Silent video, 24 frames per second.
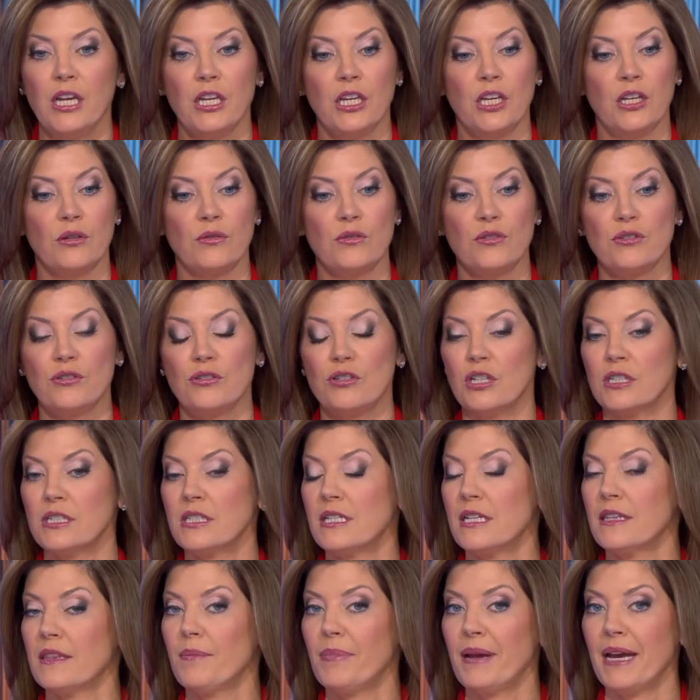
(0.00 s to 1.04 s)
You know,
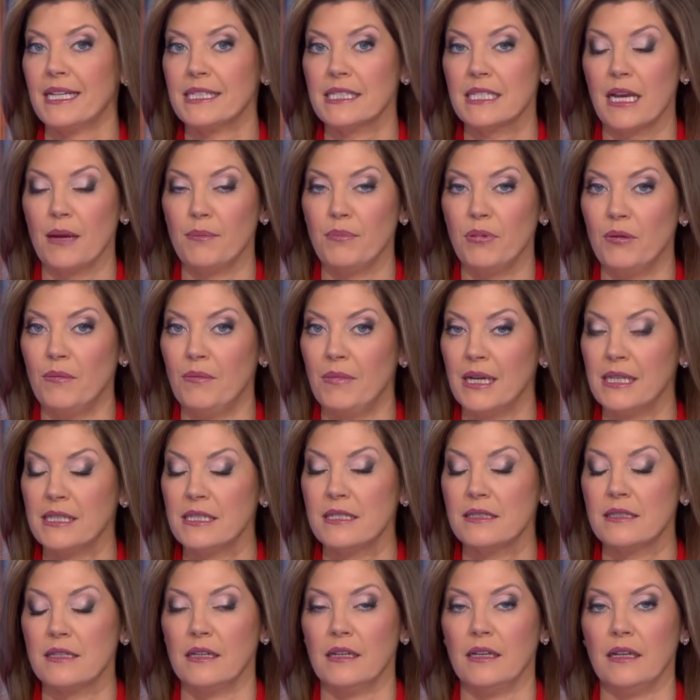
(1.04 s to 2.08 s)
just in the past couple
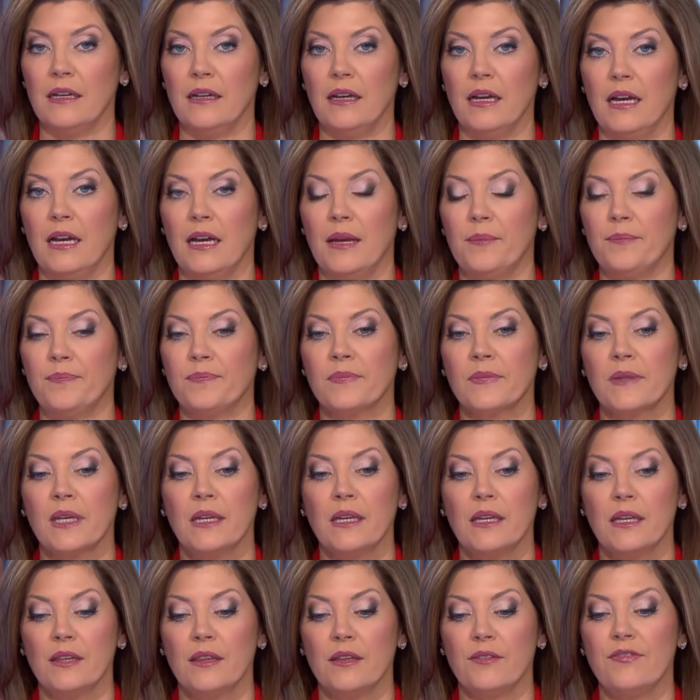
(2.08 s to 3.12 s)
months, the
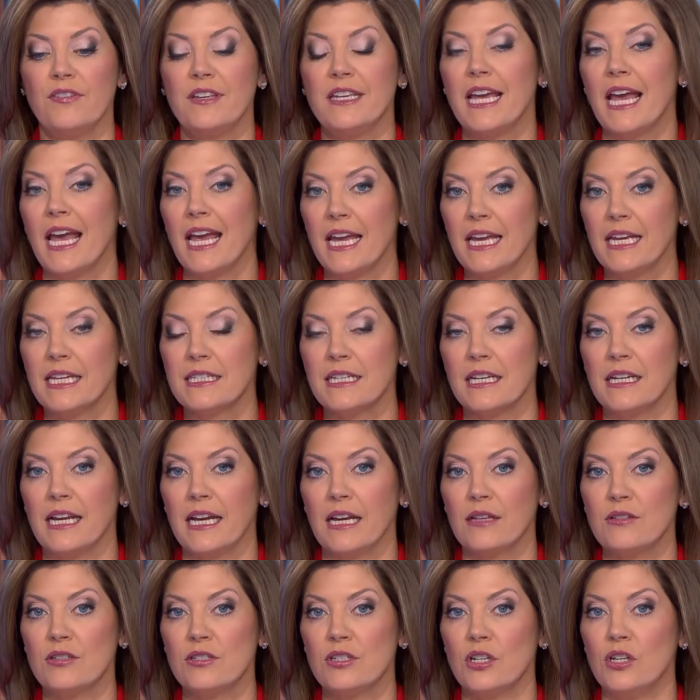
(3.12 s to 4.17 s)
VA has
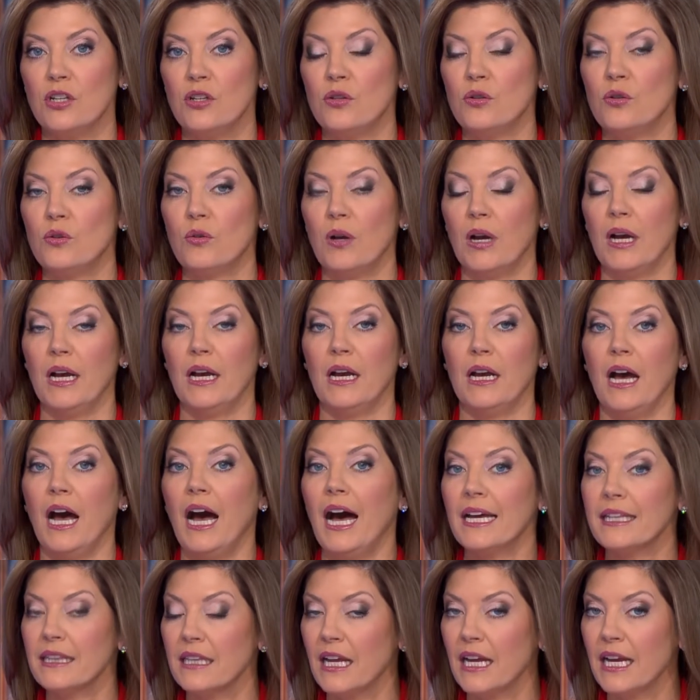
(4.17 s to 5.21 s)
announced a new
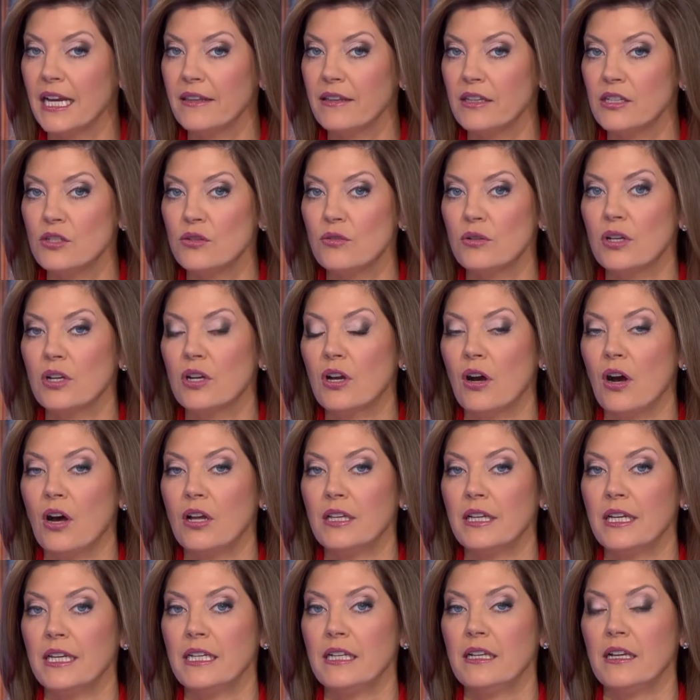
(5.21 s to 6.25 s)
hotline that you can
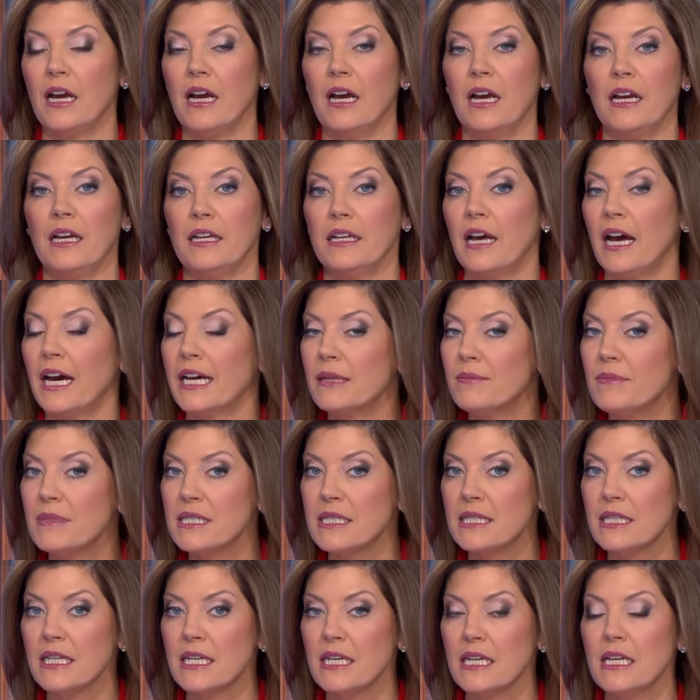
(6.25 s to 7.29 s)
call in
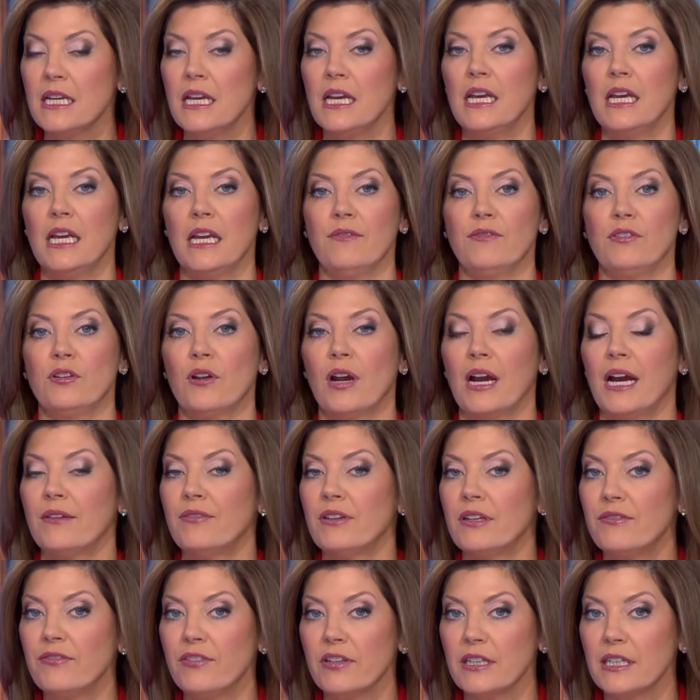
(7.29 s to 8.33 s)
anonymously if you're
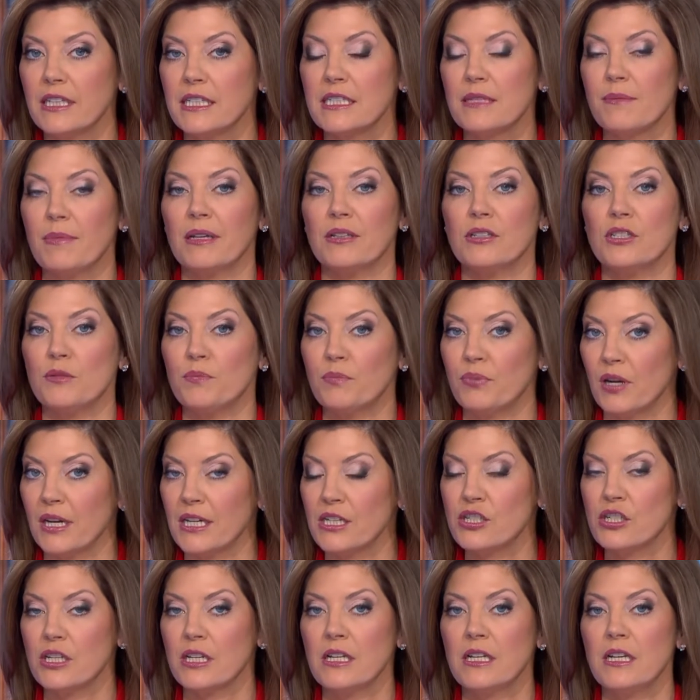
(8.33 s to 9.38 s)
having feelings about
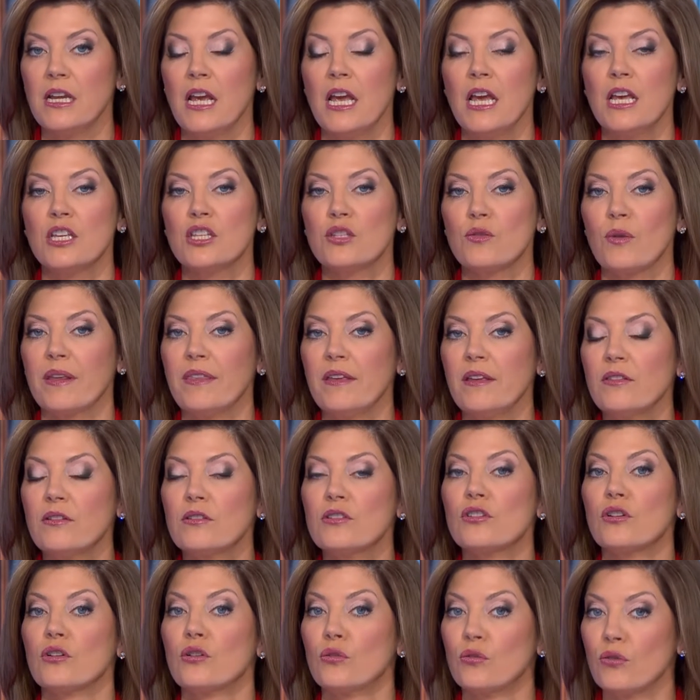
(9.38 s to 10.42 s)
depression. So I think
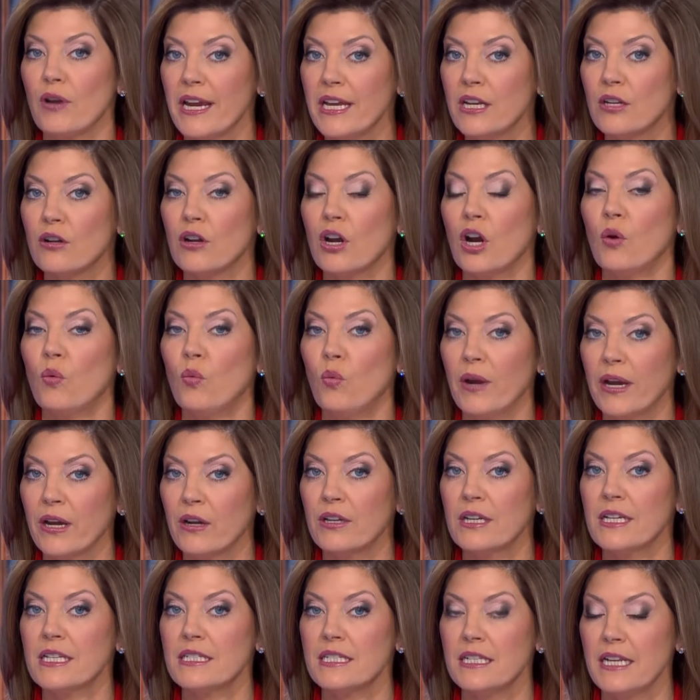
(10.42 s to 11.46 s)
there's a greater
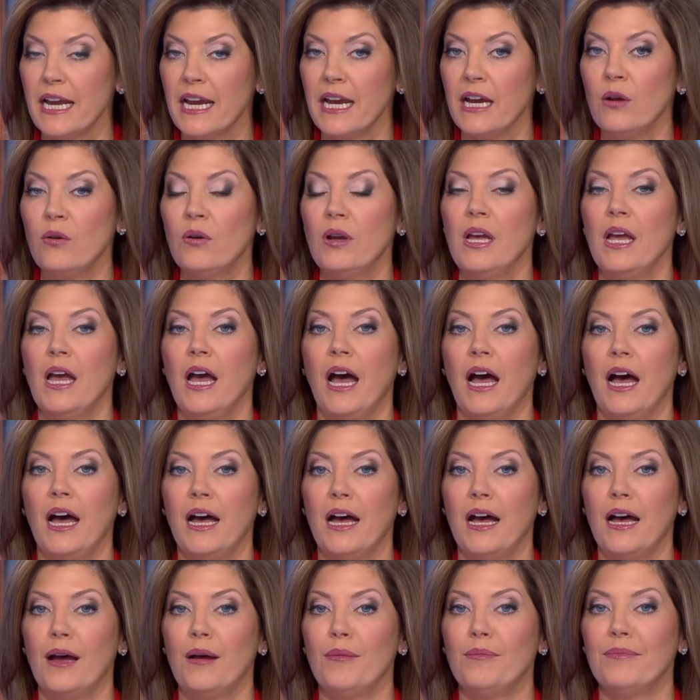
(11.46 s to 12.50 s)
awareness now
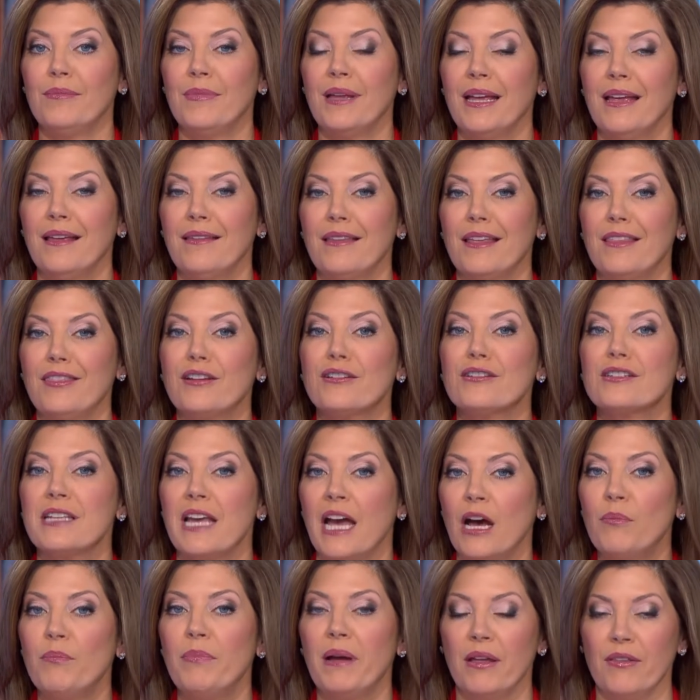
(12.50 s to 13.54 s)
that there's
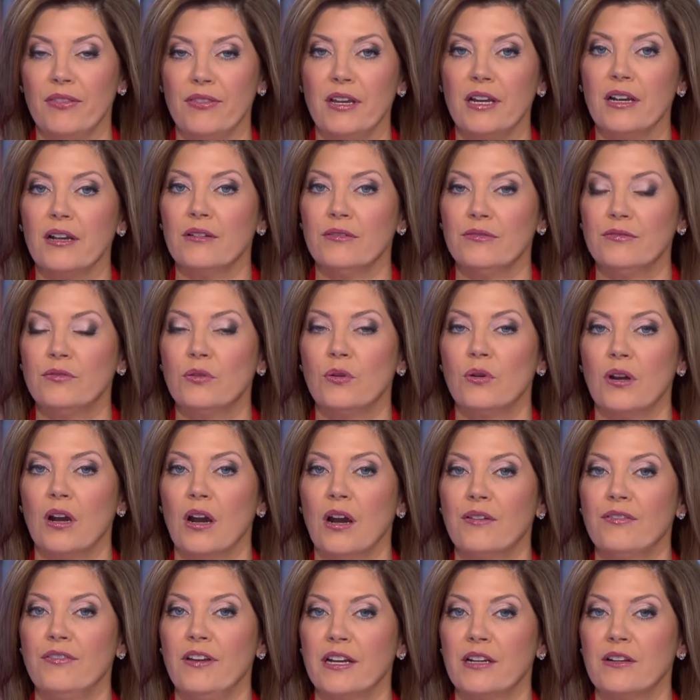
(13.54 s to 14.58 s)
help out there for
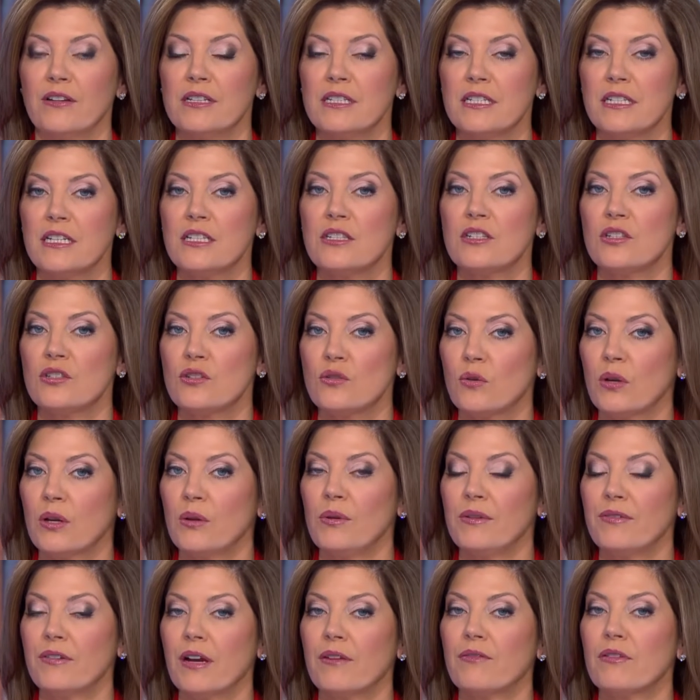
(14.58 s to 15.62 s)
our veterans. And it's a story
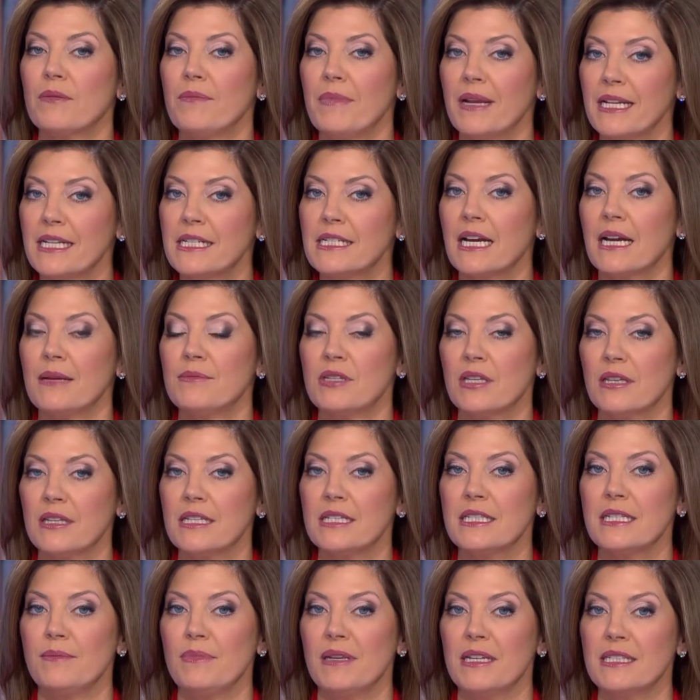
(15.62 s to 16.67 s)
we've covered many times on the
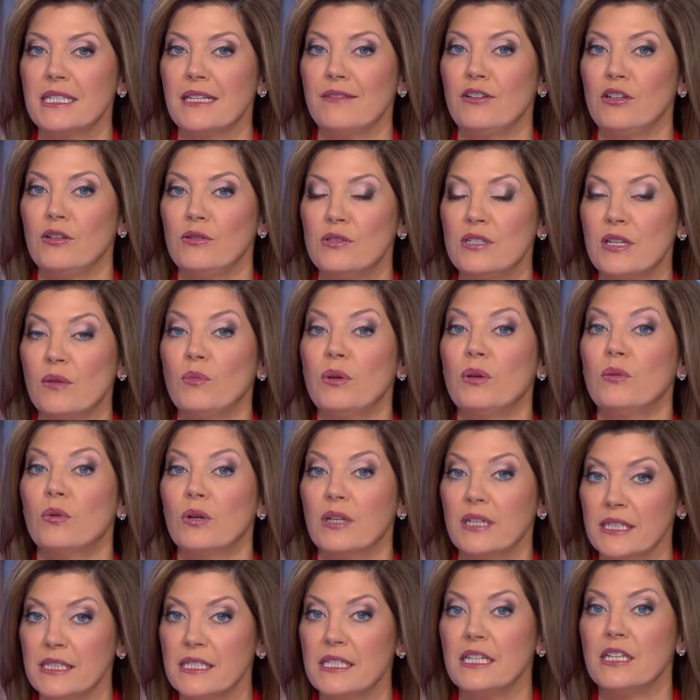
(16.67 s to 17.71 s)
CBS Evening News, and we will
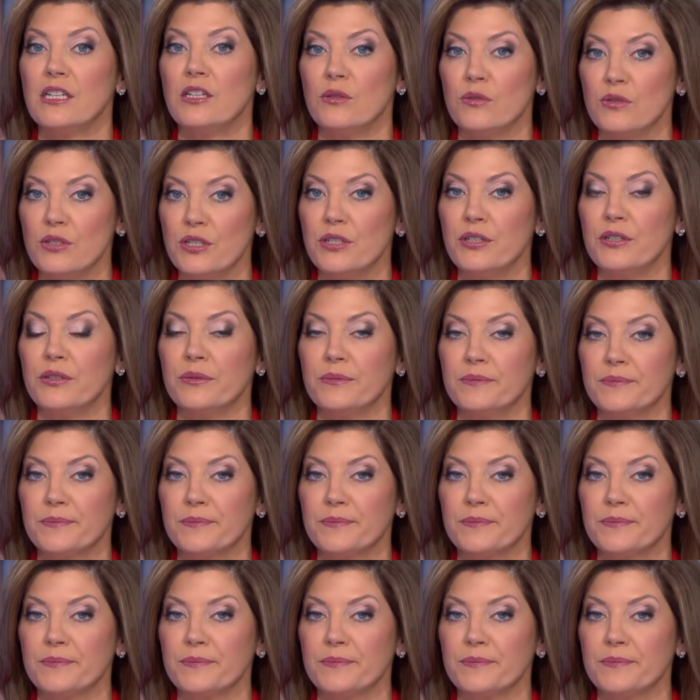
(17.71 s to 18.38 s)
continue to do.